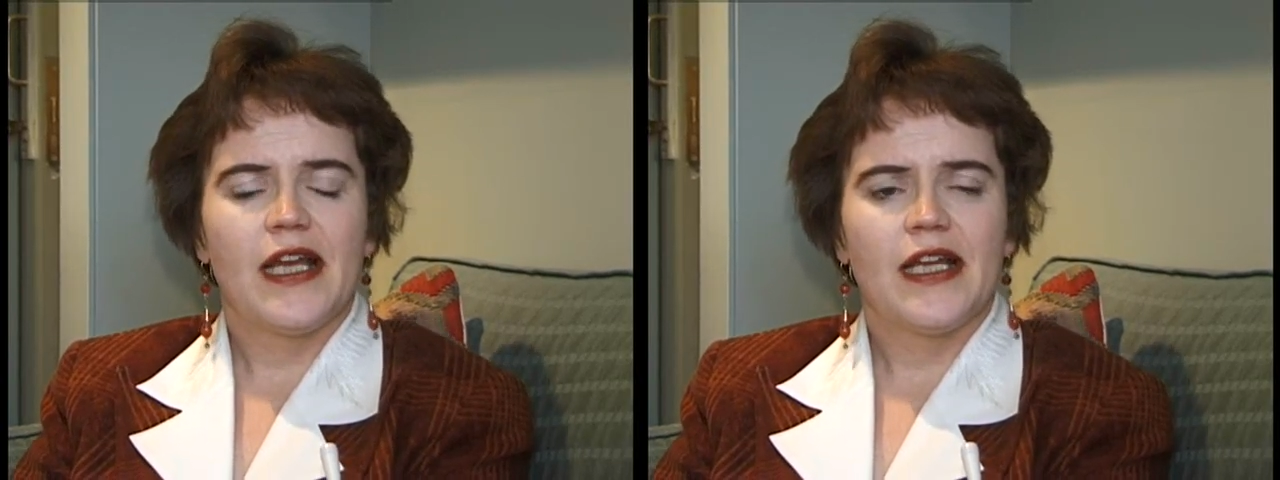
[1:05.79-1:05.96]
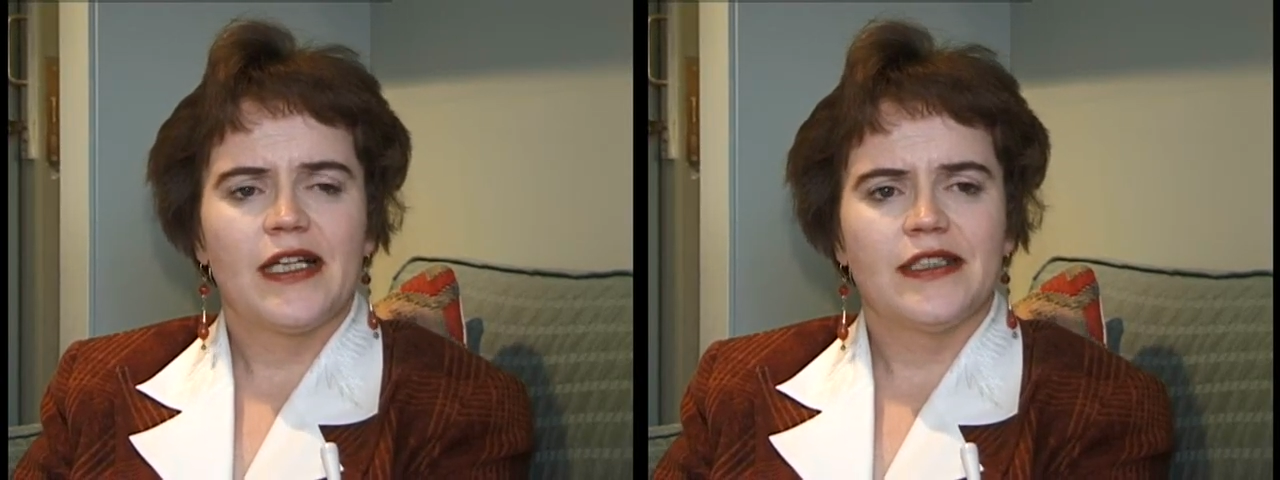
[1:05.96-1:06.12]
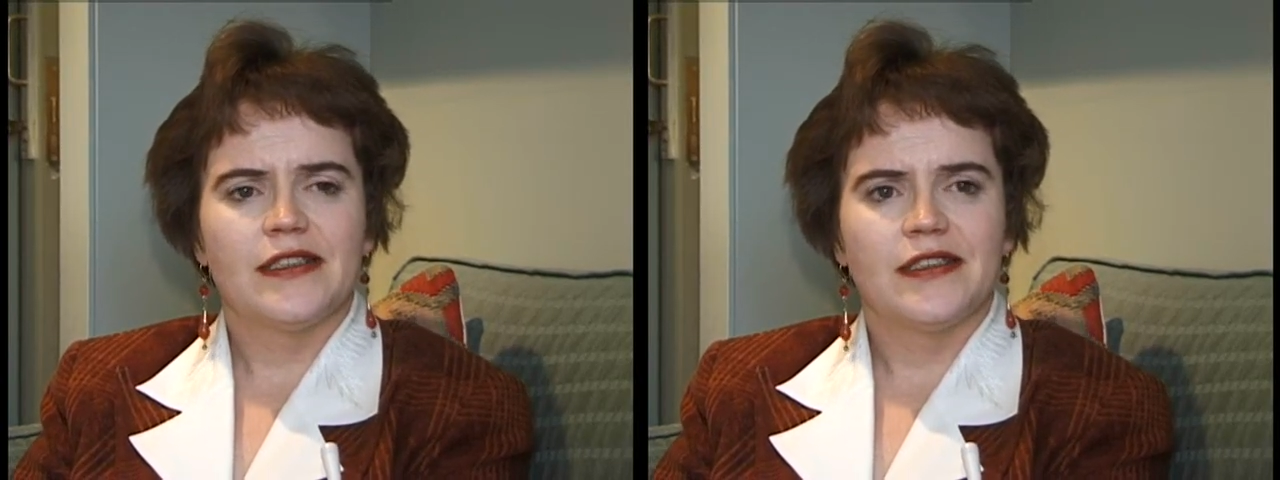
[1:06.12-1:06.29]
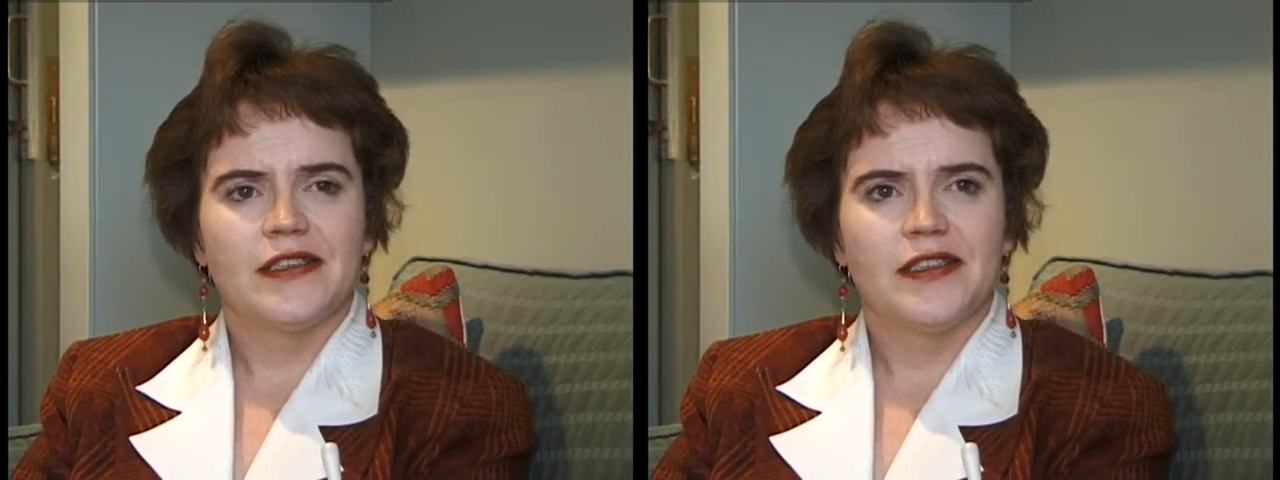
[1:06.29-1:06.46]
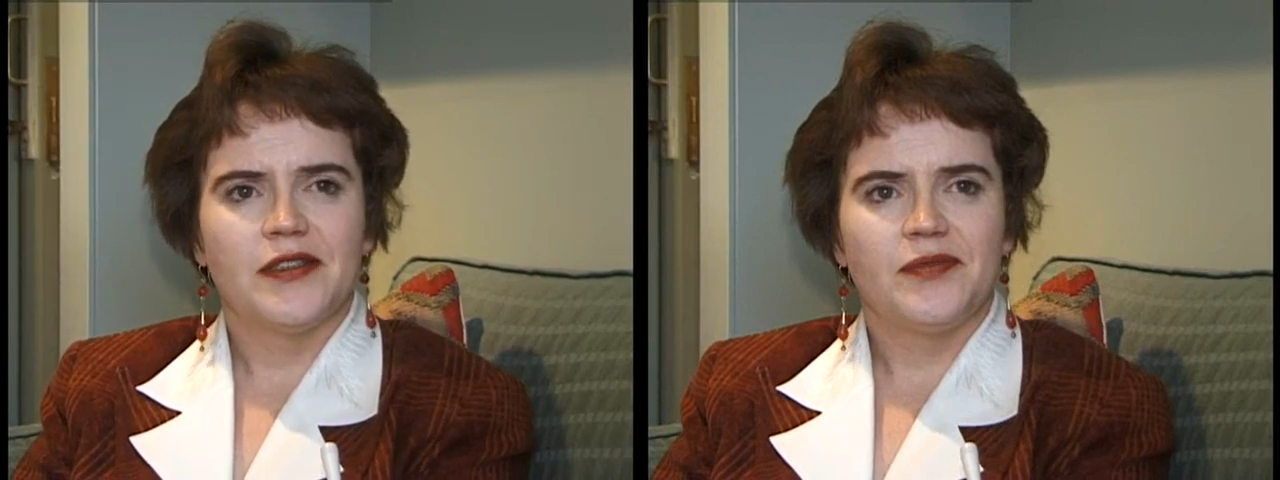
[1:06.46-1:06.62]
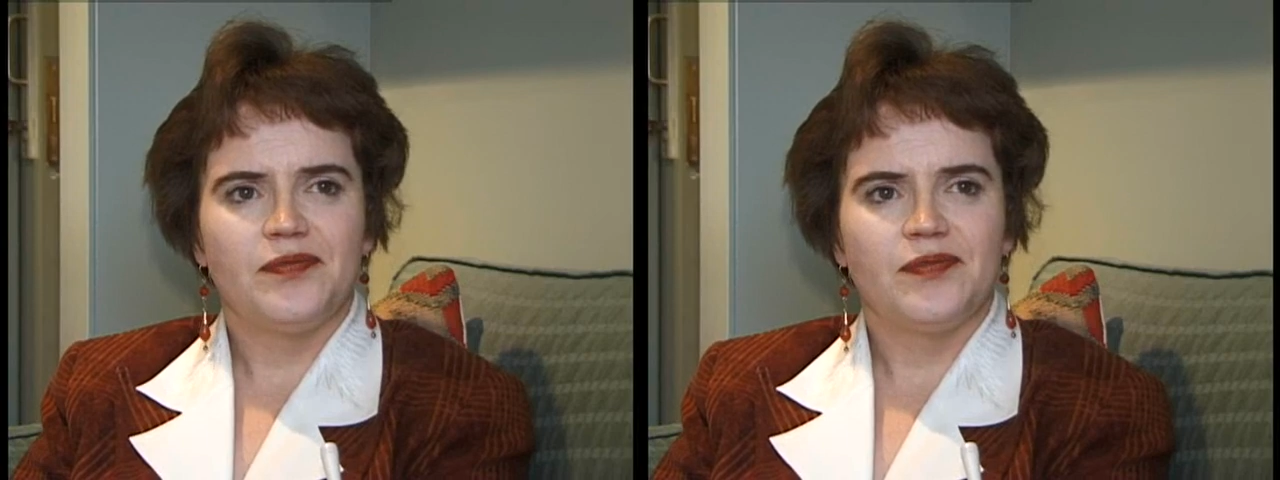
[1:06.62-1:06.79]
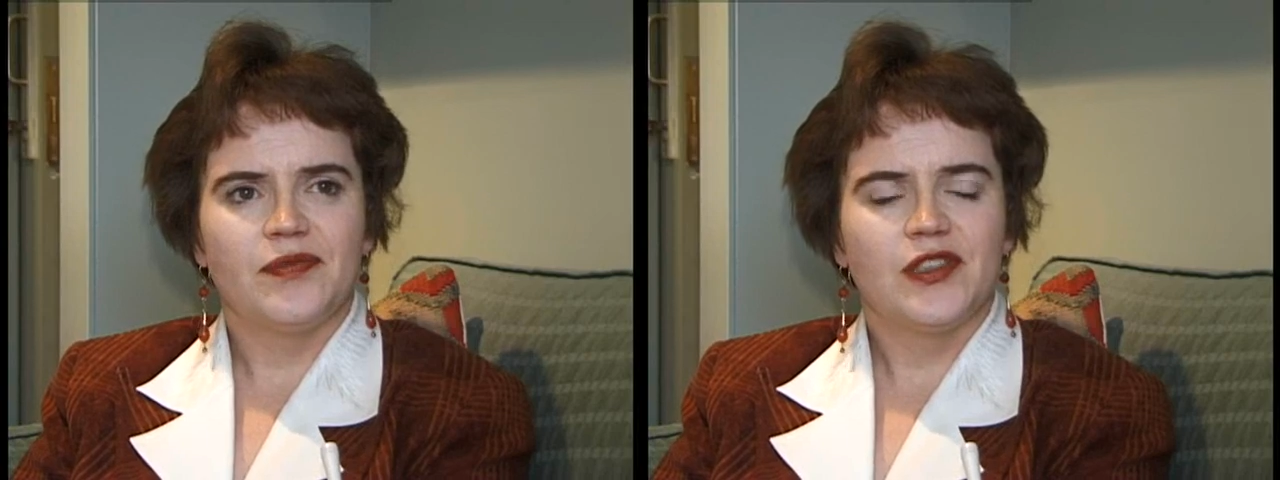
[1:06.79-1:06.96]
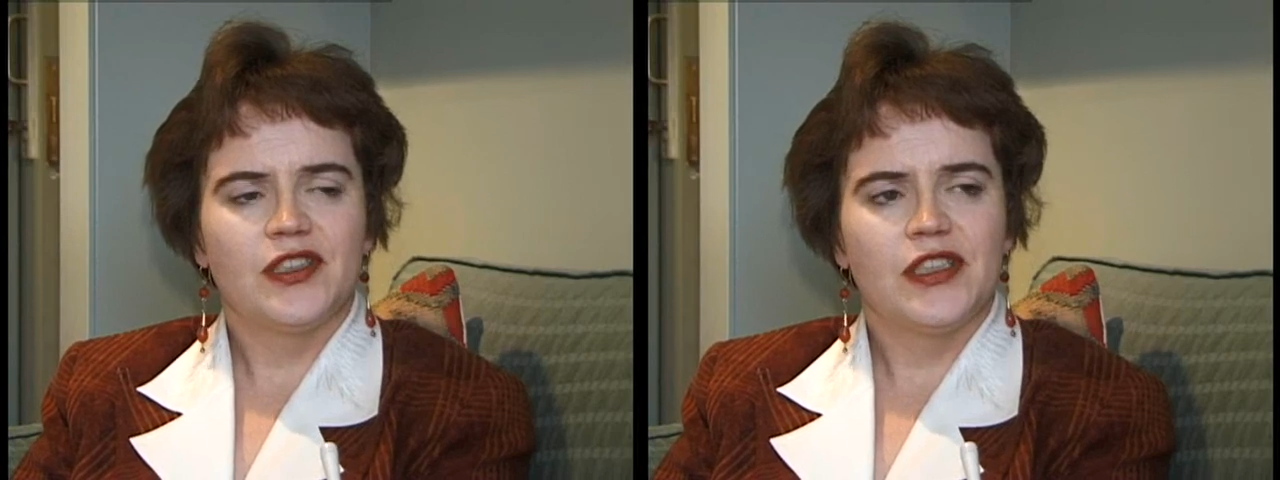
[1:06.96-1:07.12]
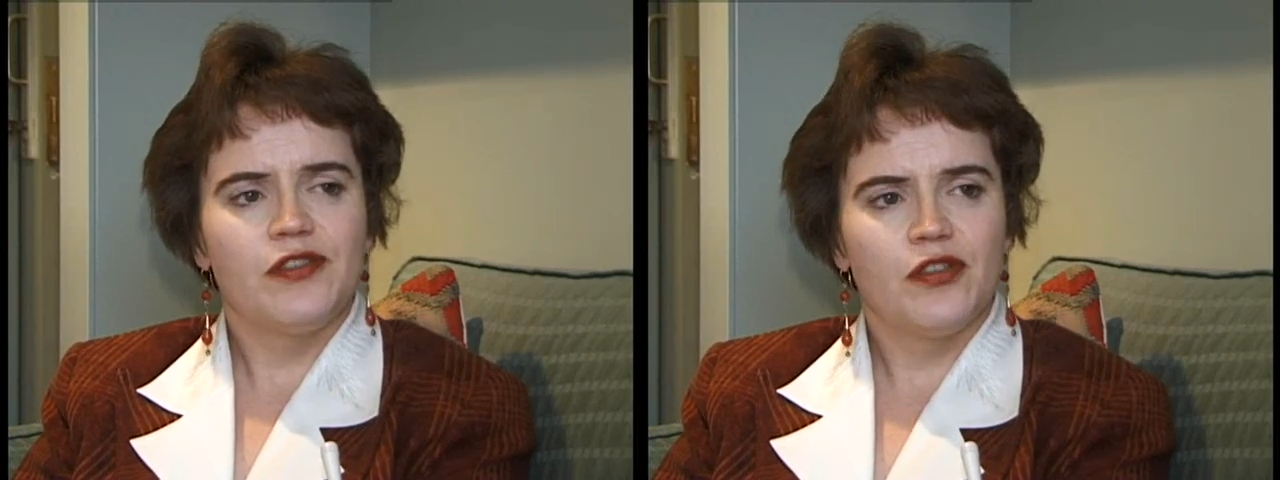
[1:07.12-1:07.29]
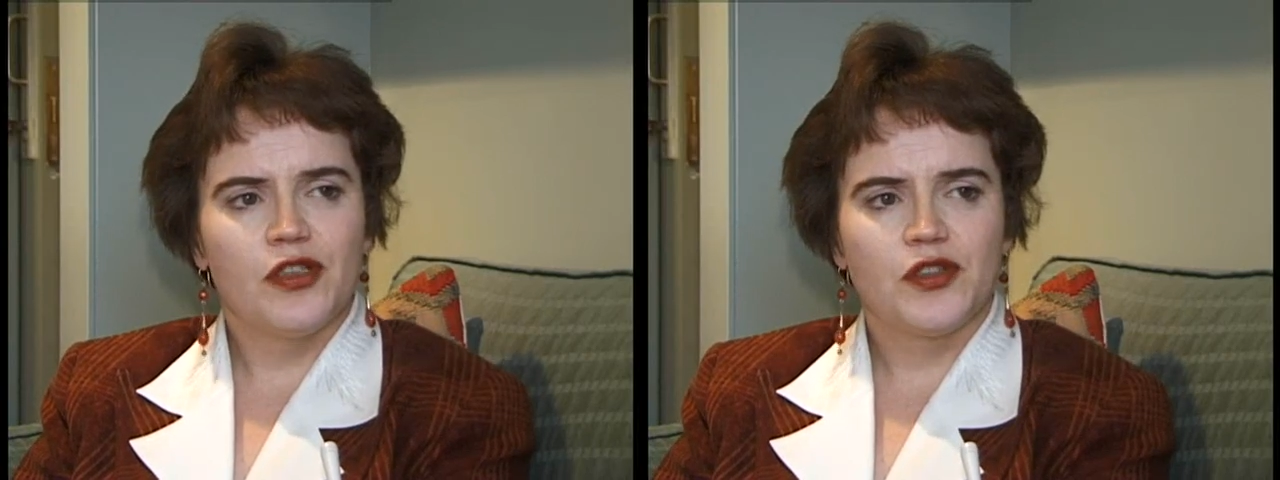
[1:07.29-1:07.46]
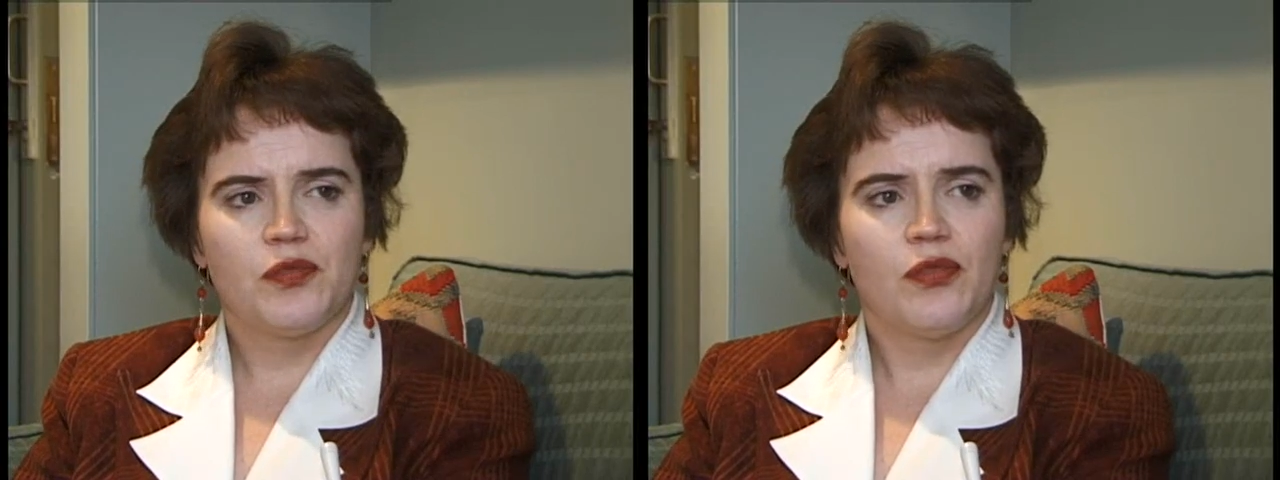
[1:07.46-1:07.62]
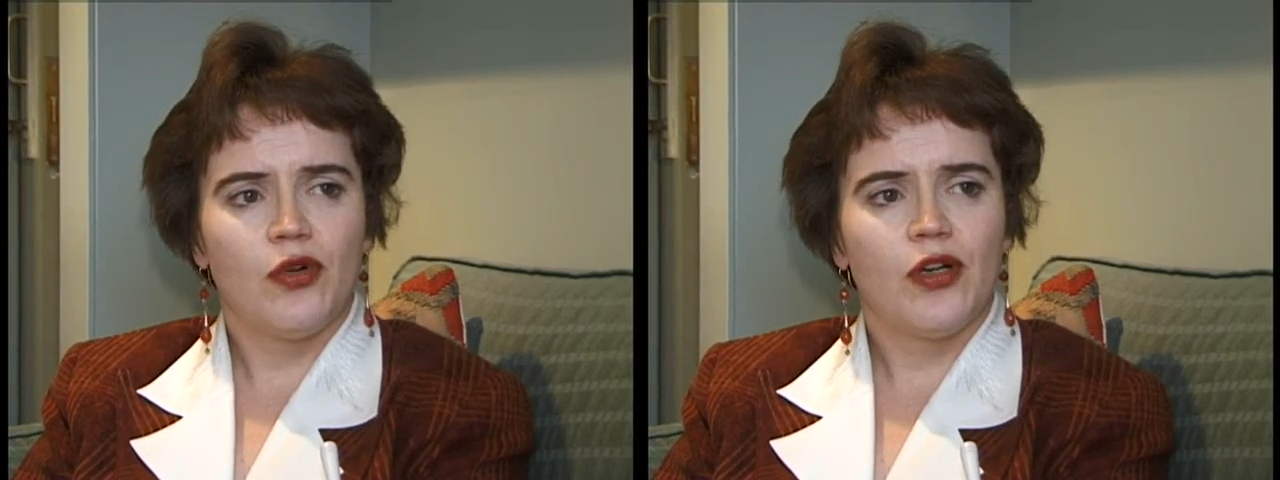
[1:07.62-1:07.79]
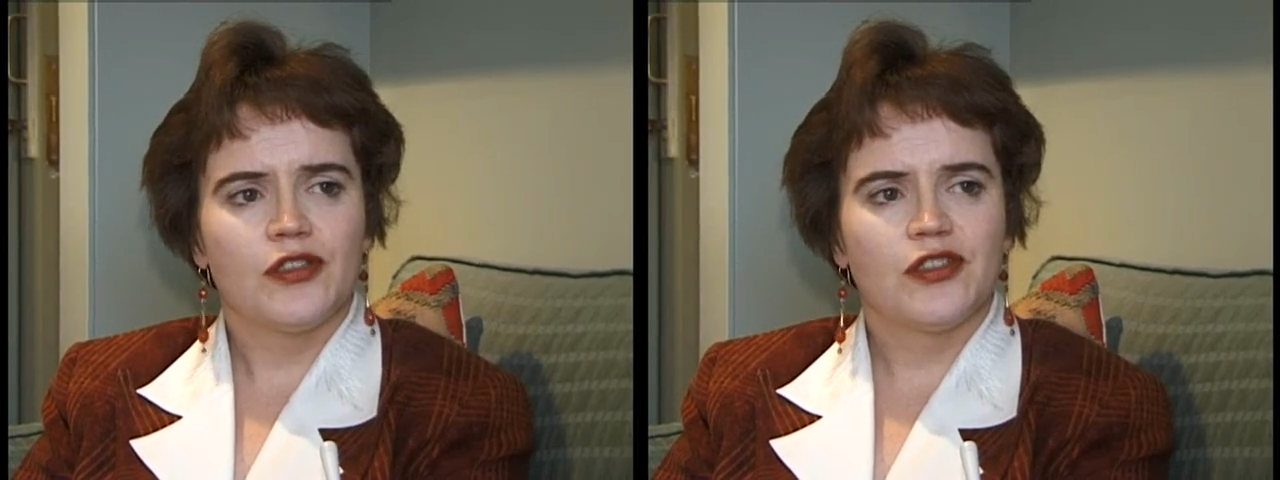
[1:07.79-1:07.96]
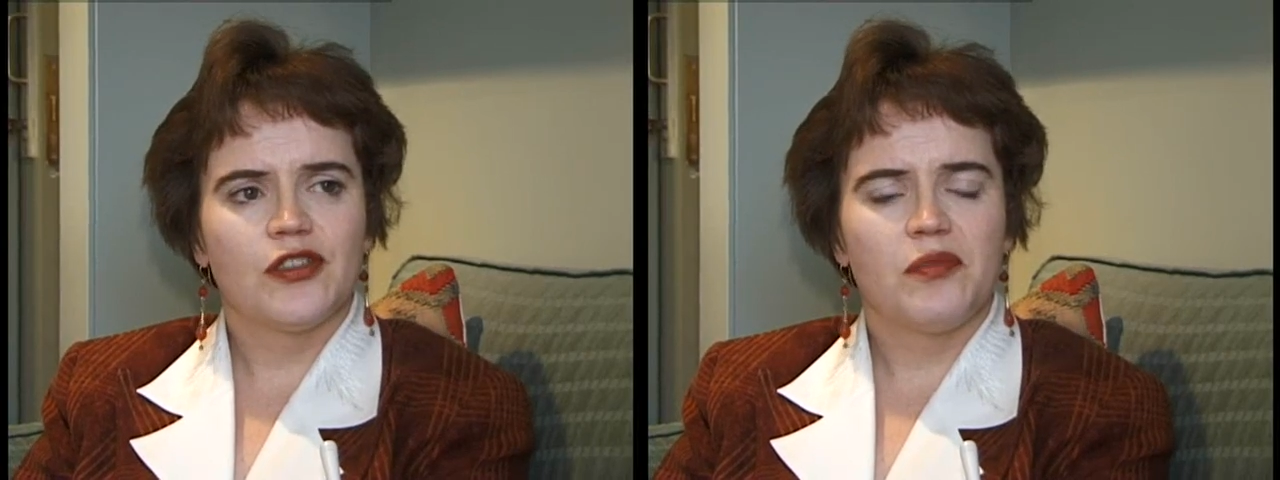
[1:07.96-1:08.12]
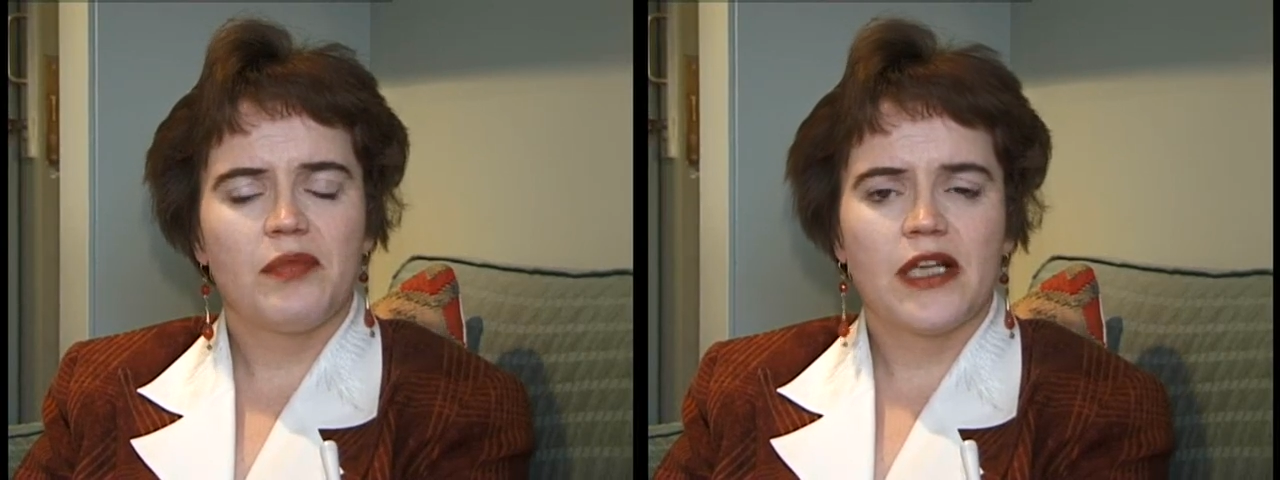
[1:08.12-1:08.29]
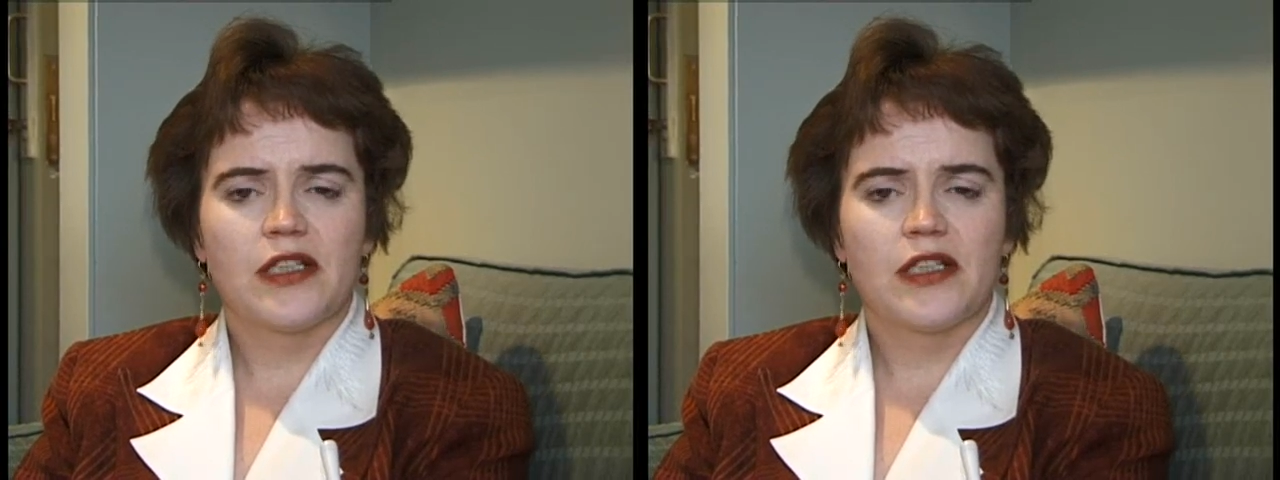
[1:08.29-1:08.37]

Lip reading: and she first bought some